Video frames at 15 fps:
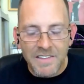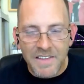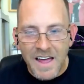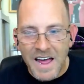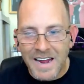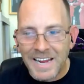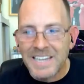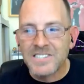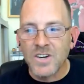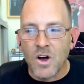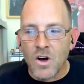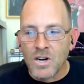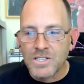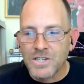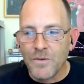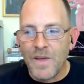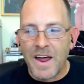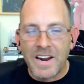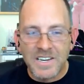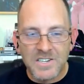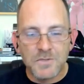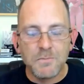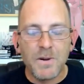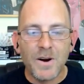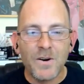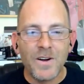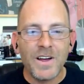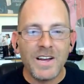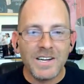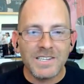that, it's also that
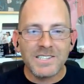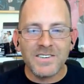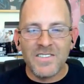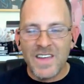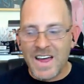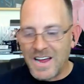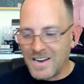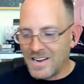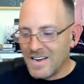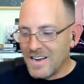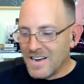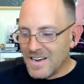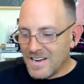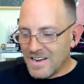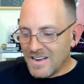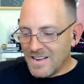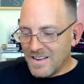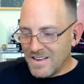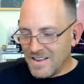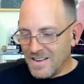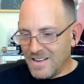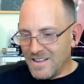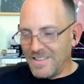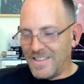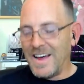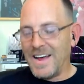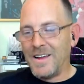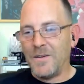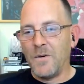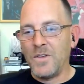experience that
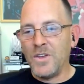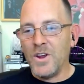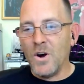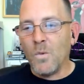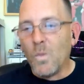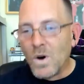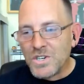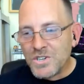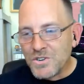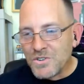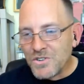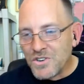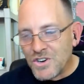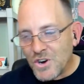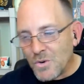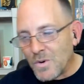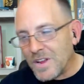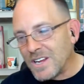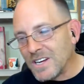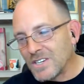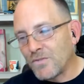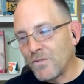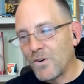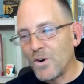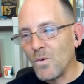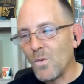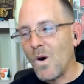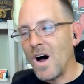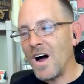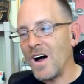once you're doing this for a
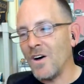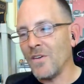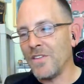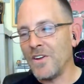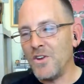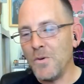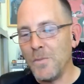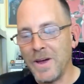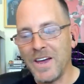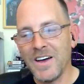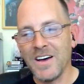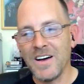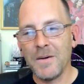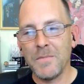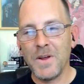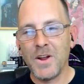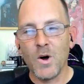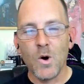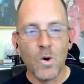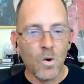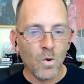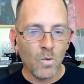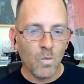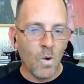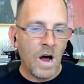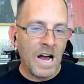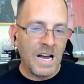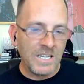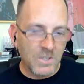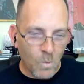while, then you become an old
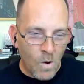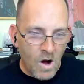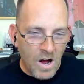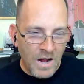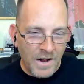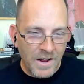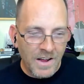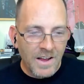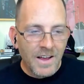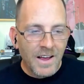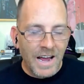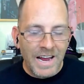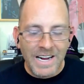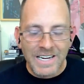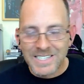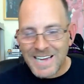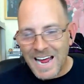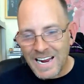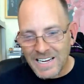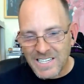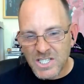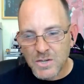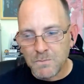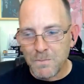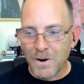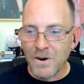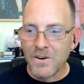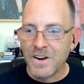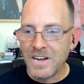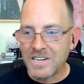wise one, and it's that
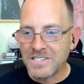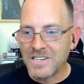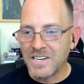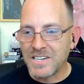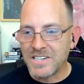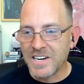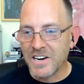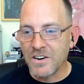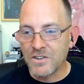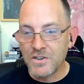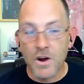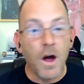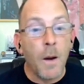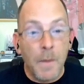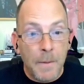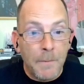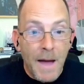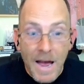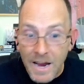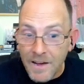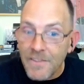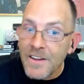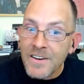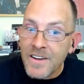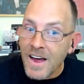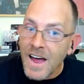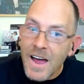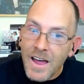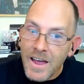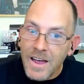experience that tells you. I mean, back in the
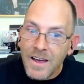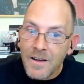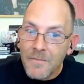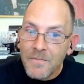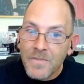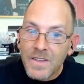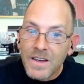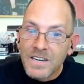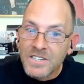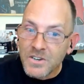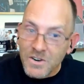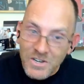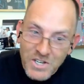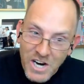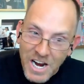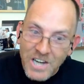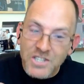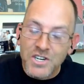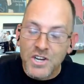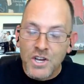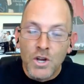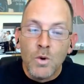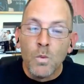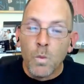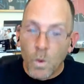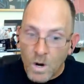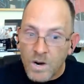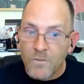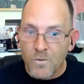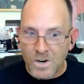day, is there a chance that you would
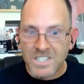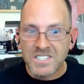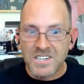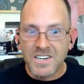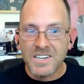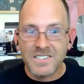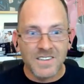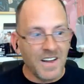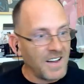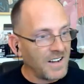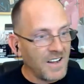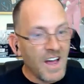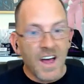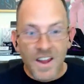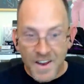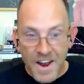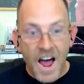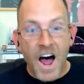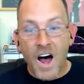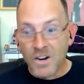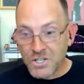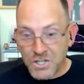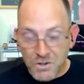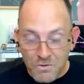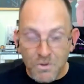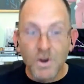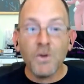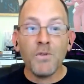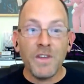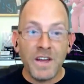have risked it? It's like, no,
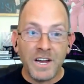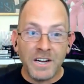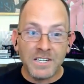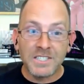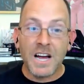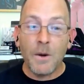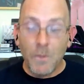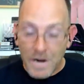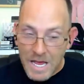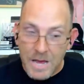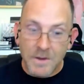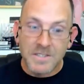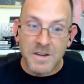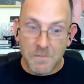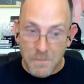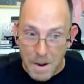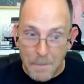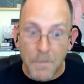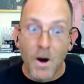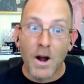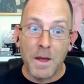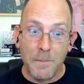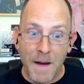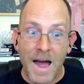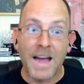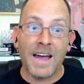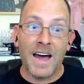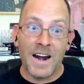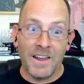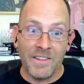screw this. I want to get some of my money back
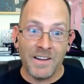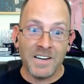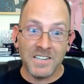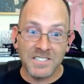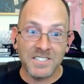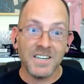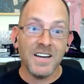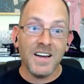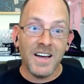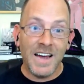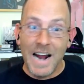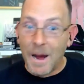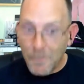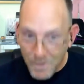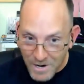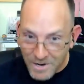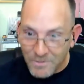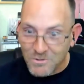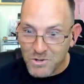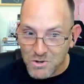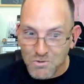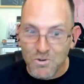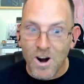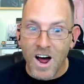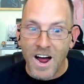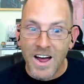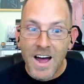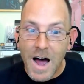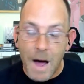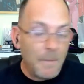out of this, and I'm going to try.
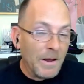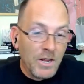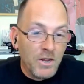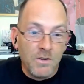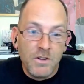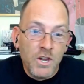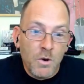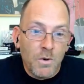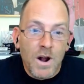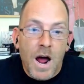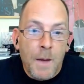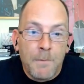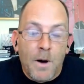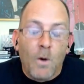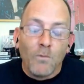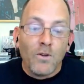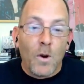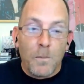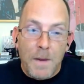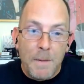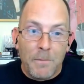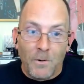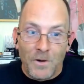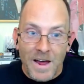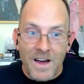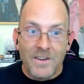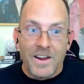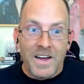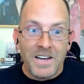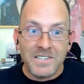I mean, you and I both know people
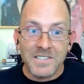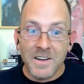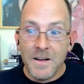nowadays